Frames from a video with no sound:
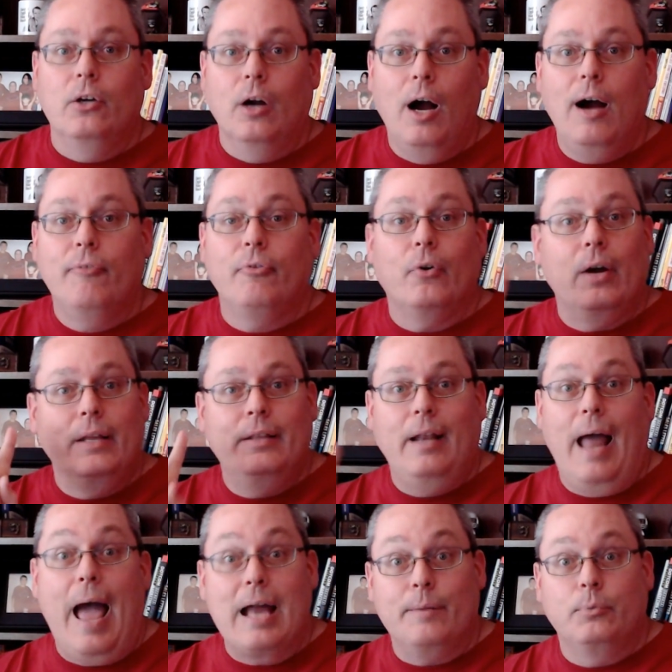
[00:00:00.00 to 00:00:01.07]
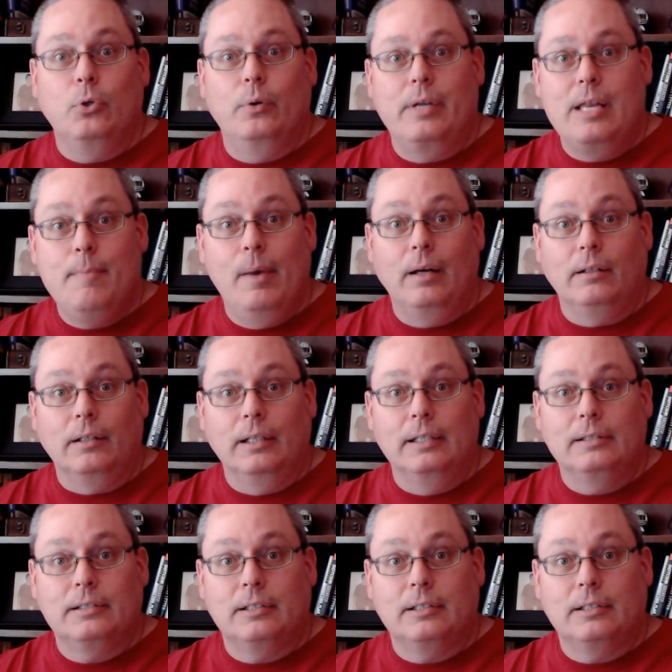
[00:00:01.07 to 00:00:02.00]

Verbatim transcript: offer and then add them to an email list